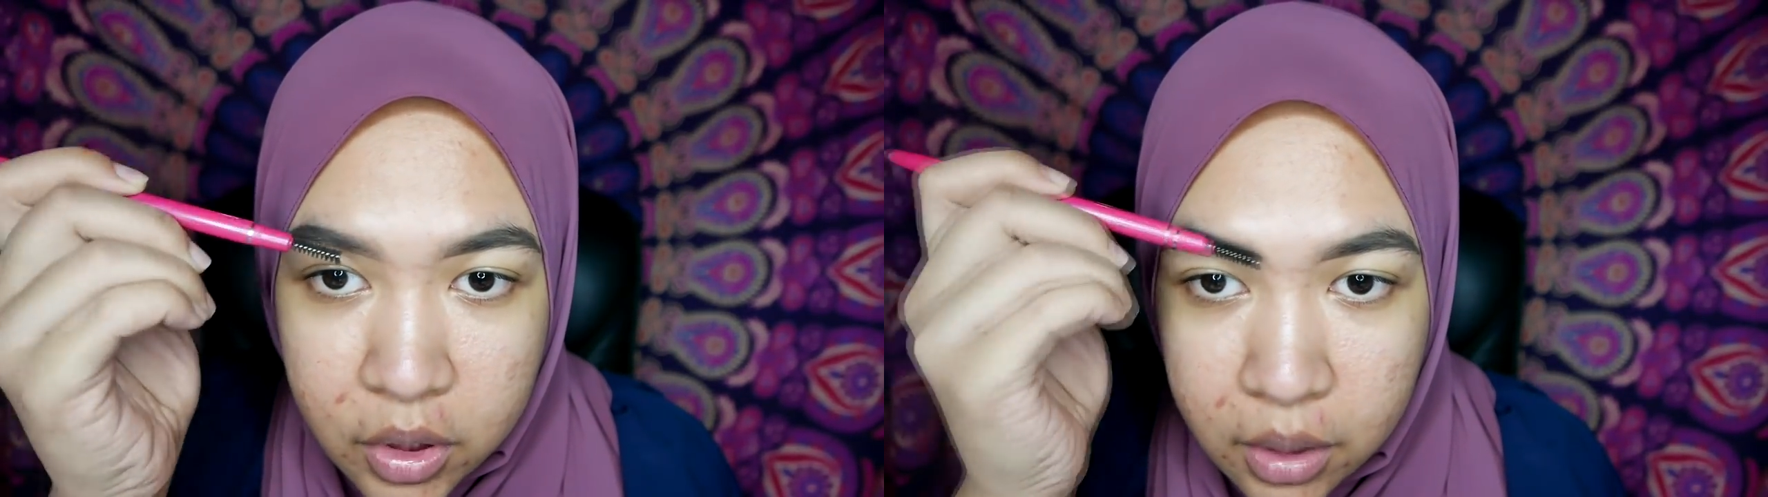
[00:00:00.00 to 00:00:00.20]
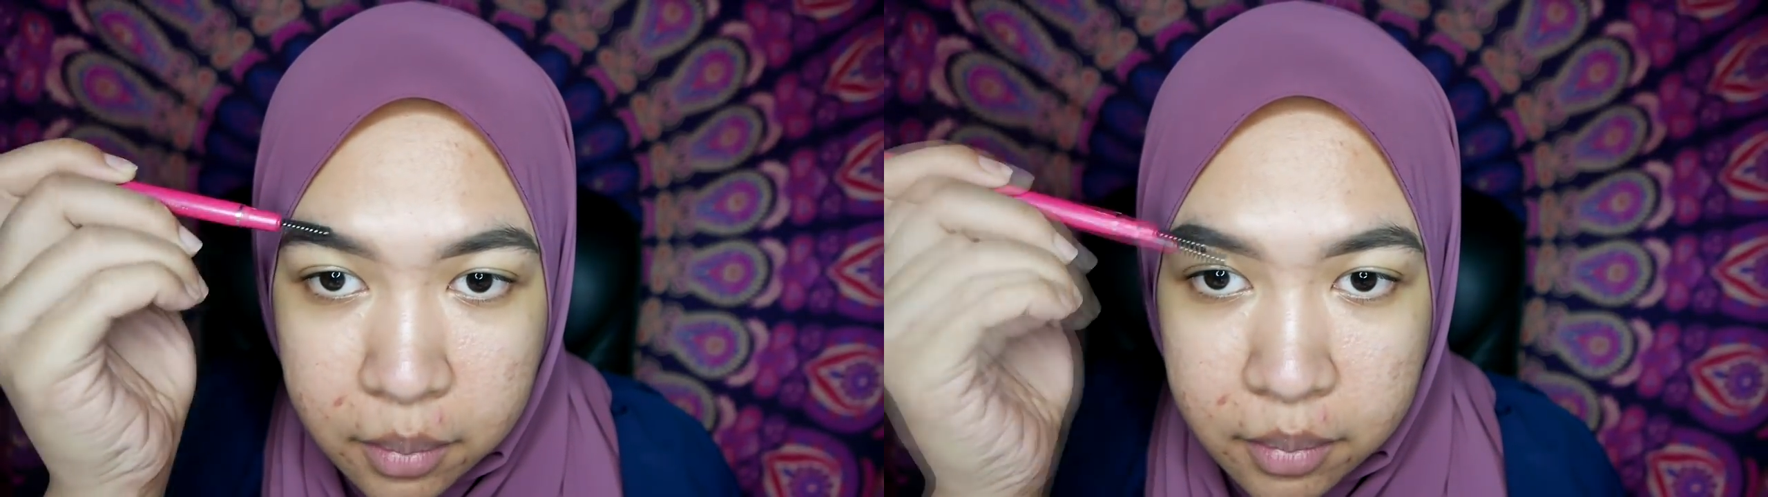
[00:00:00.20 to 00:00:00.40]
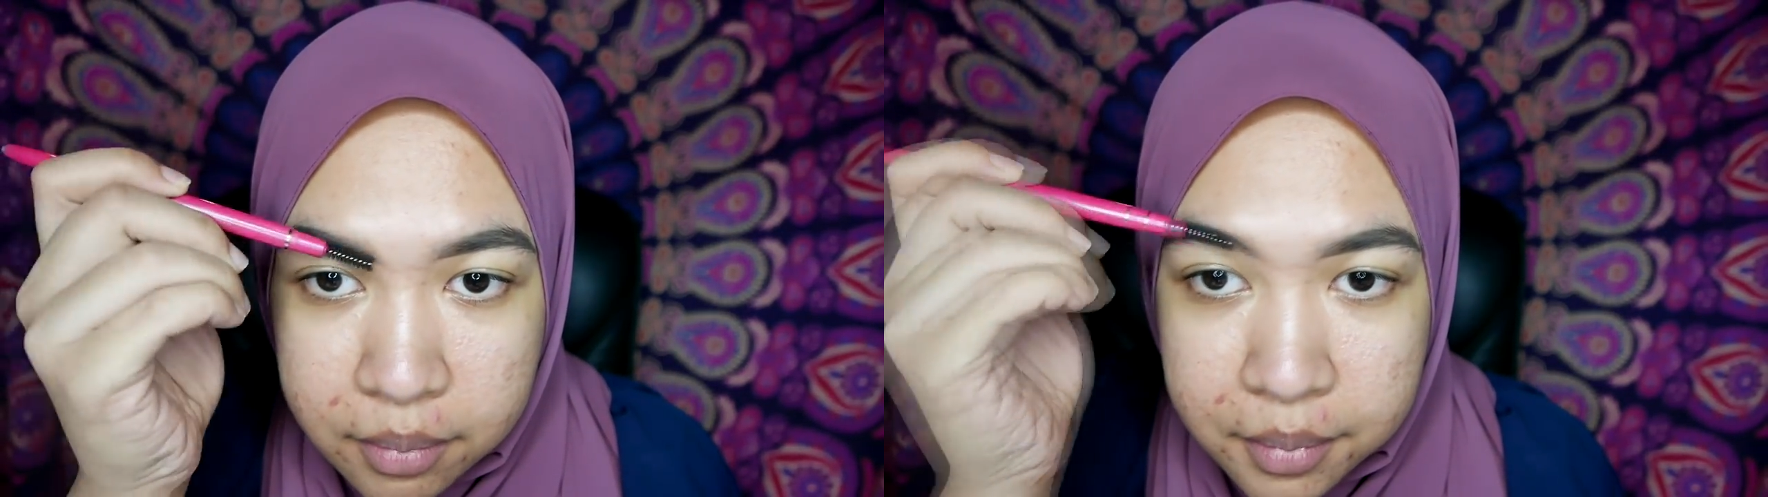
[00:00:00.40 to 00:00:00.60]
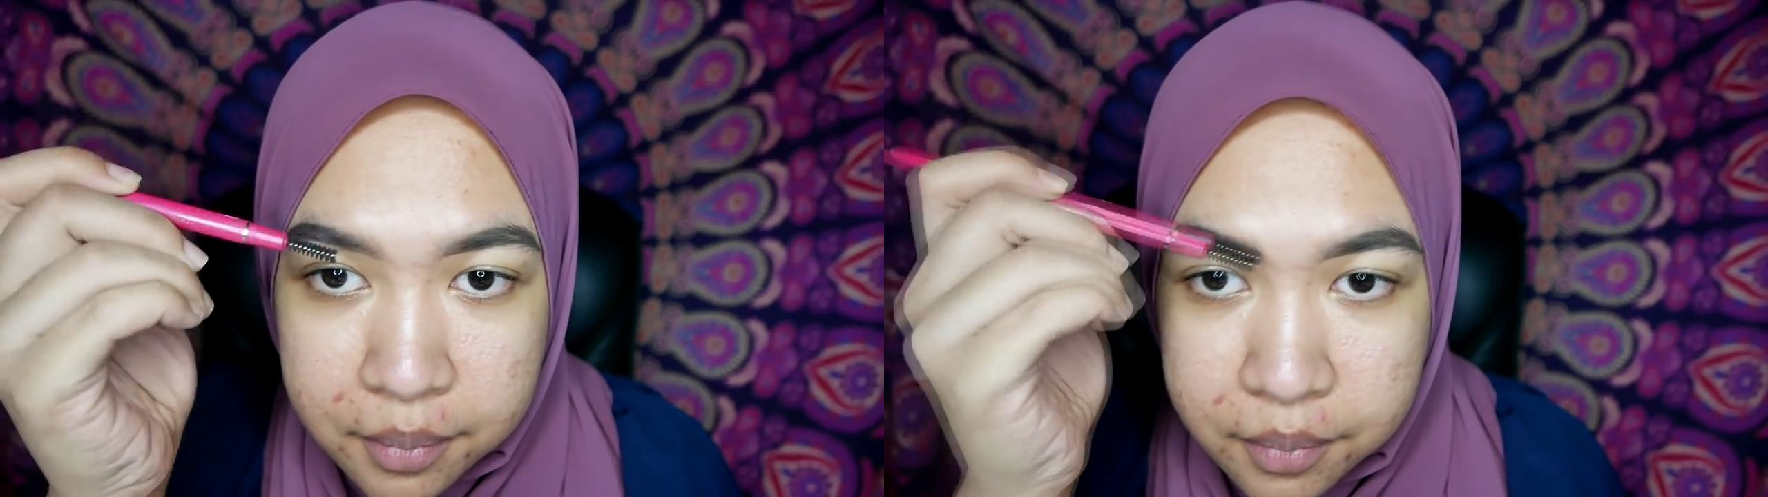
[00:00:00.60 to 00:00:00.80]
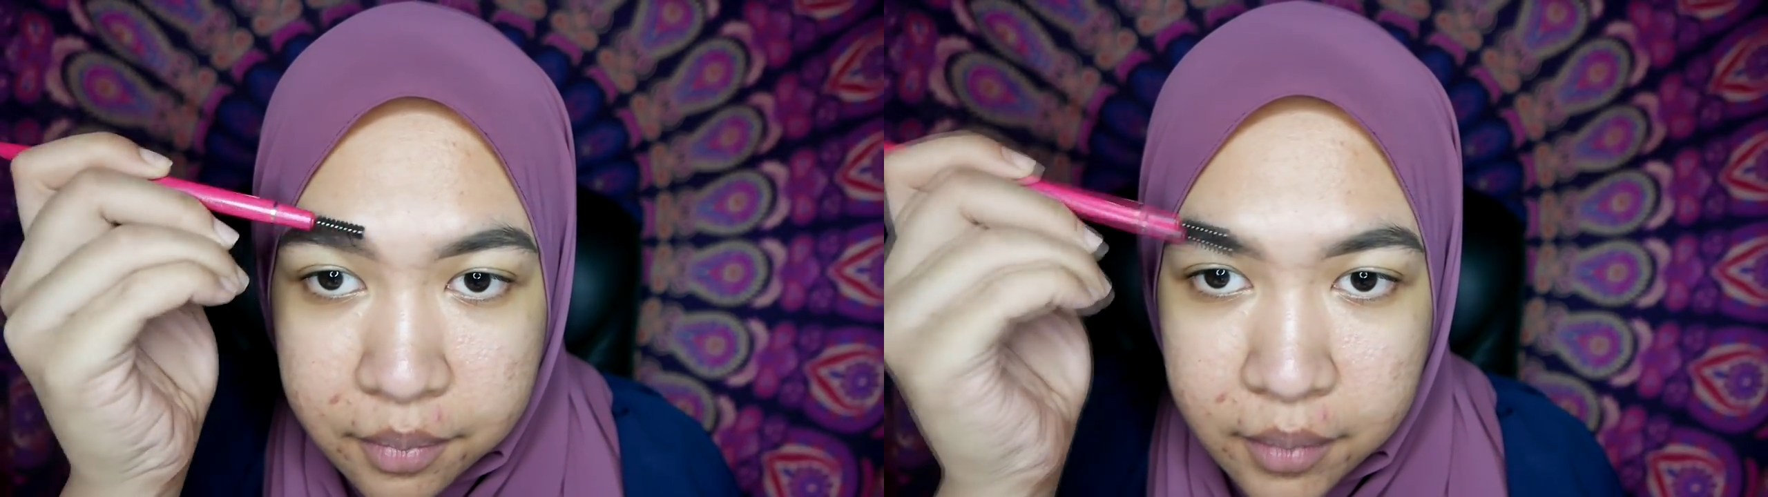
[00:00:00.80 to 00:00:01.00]
cheap
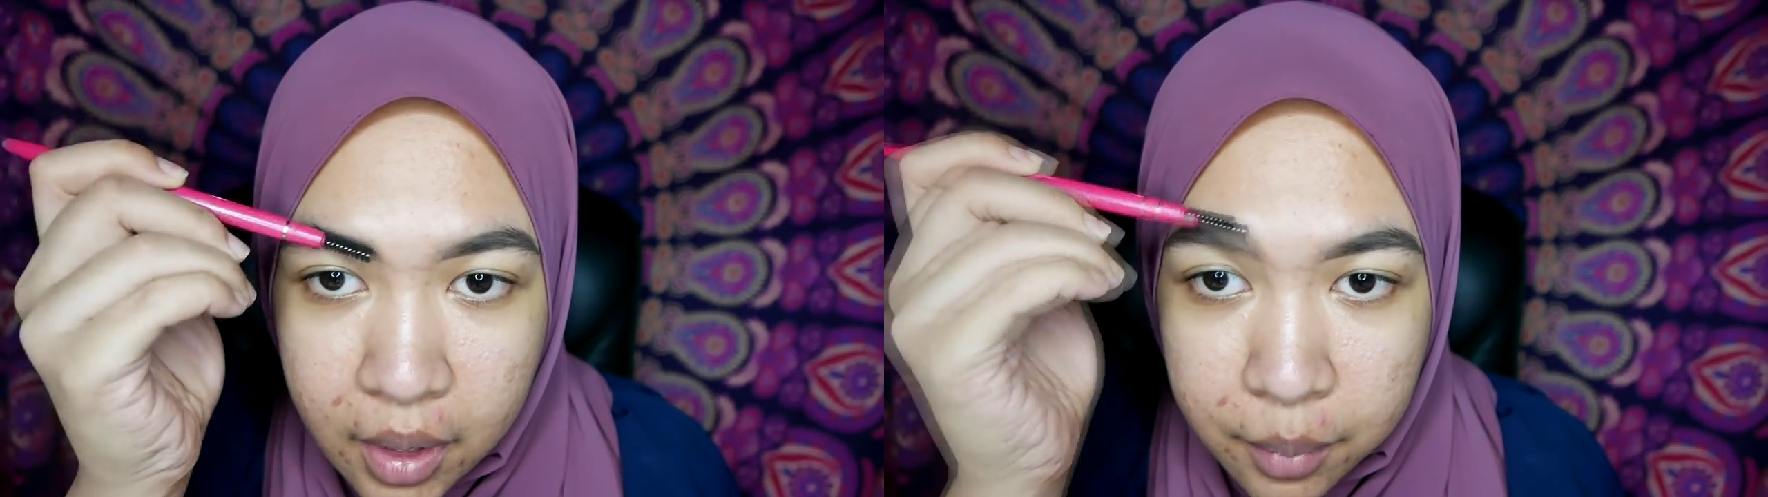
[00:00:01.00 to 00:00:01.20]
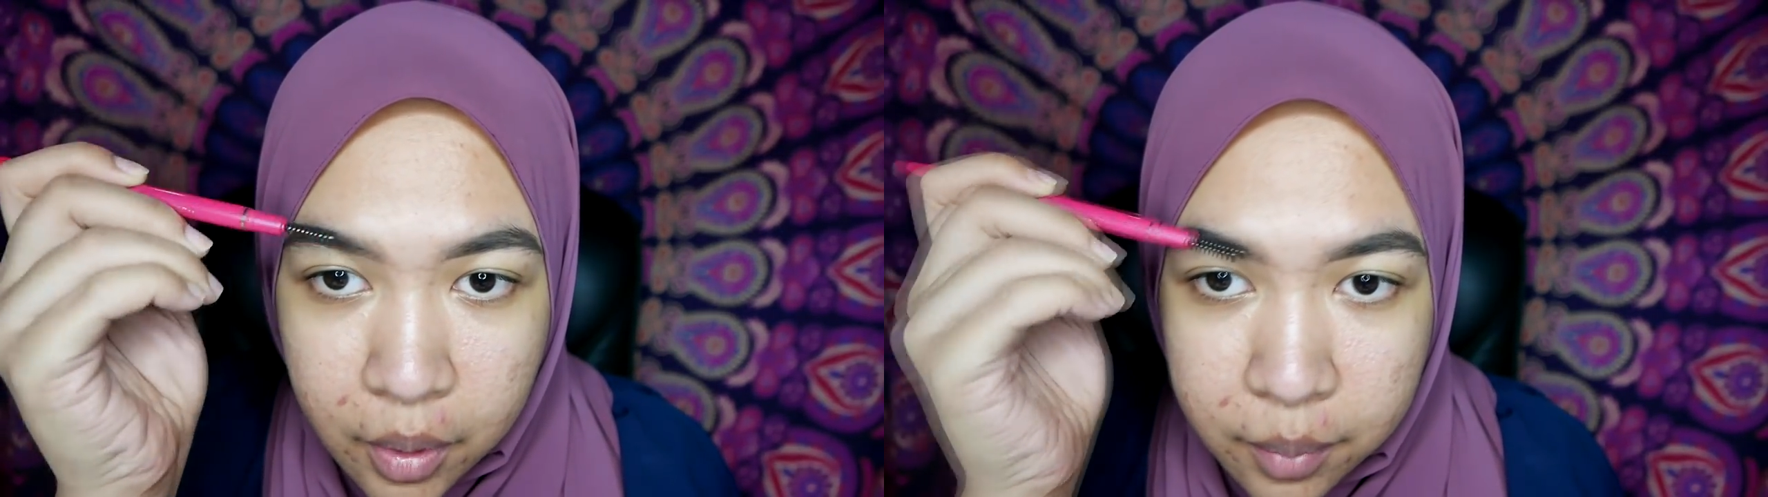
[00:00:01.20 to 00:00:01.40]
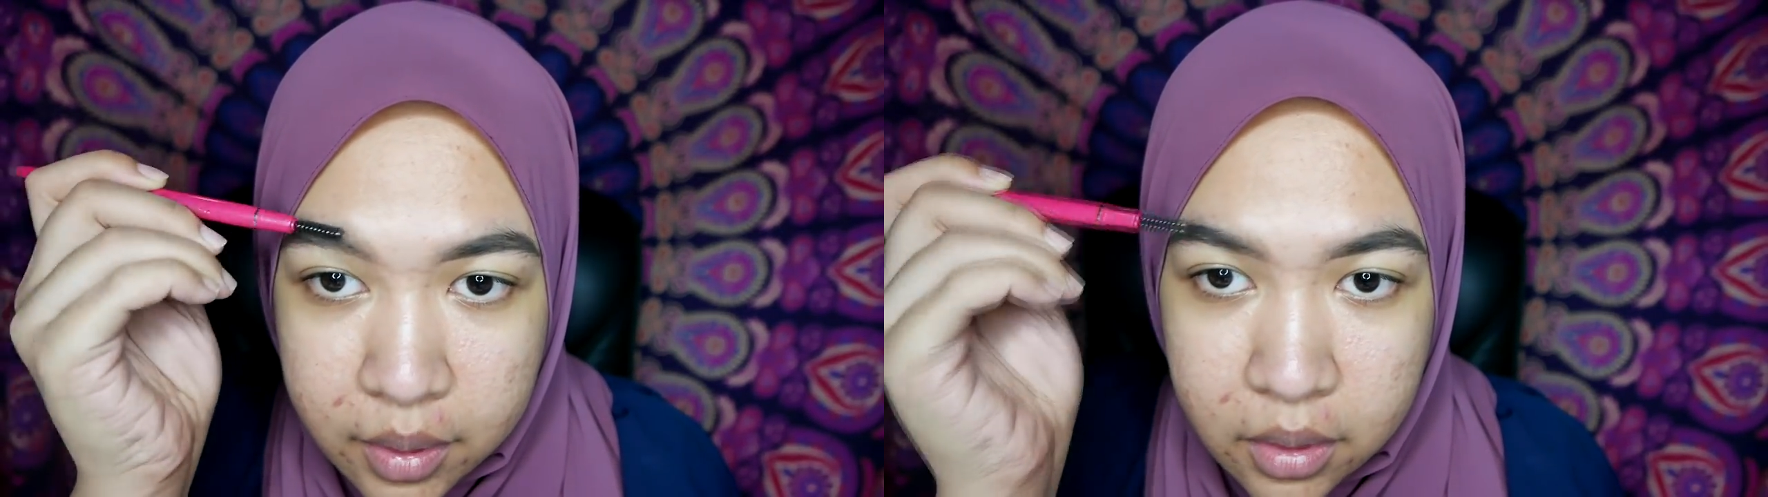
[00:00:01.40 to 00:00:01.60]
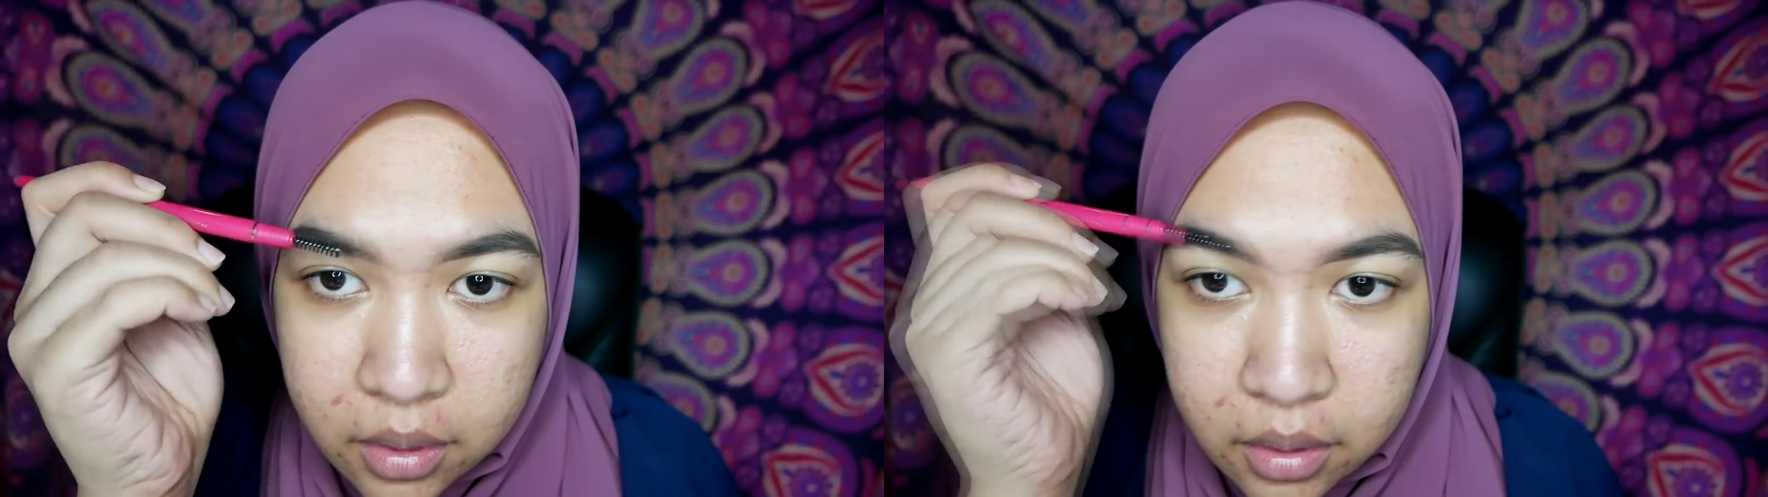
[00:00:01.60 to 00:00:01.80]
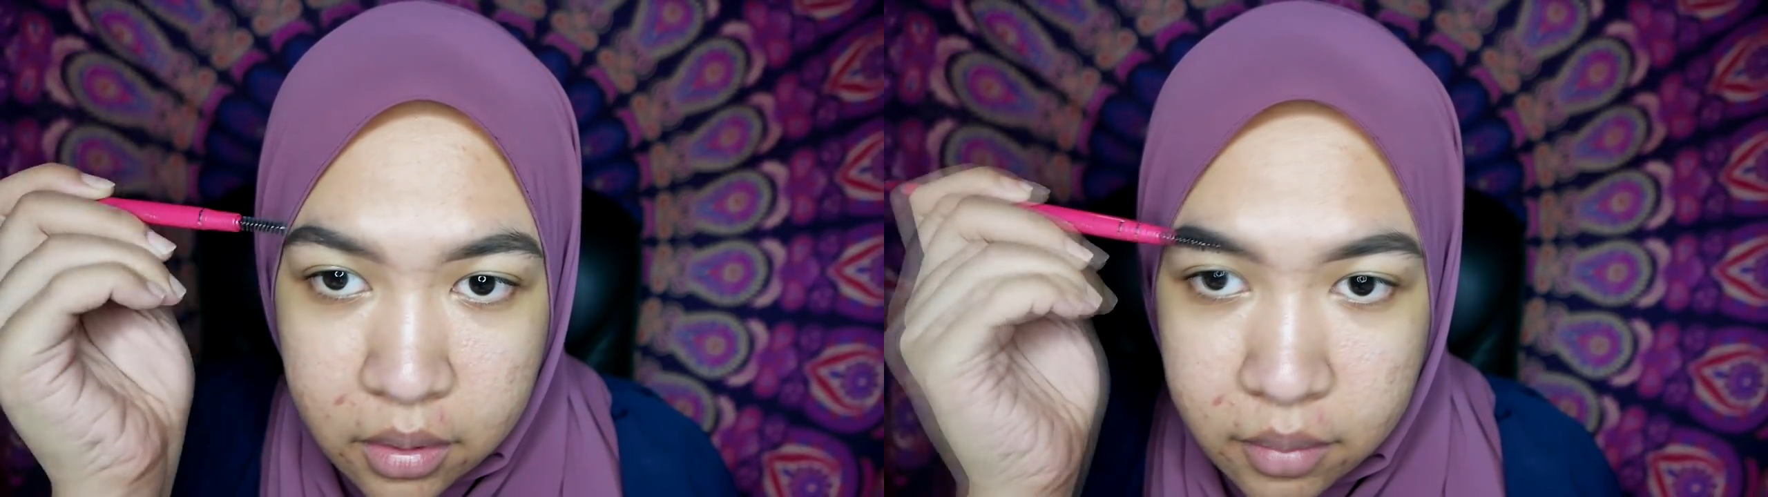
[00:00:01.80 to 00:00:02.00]
eyebrow pencil,